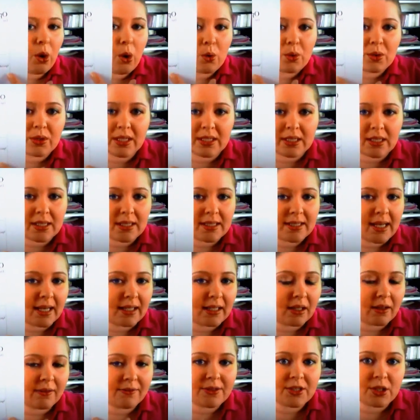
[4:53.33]
hostess
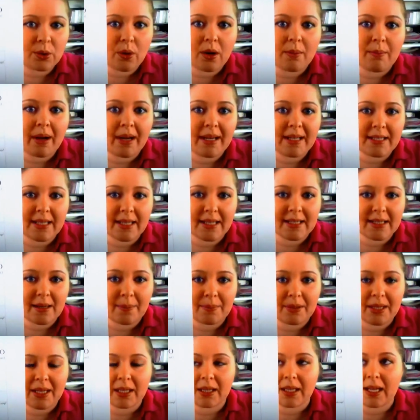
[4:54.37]
incentive. So it might say
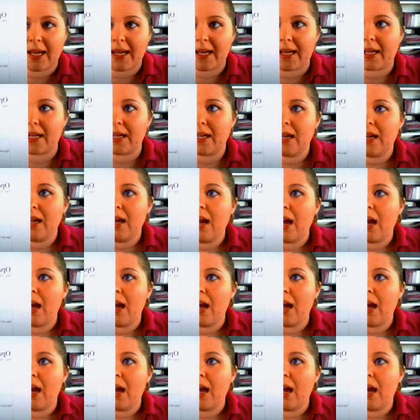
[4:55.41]
something like,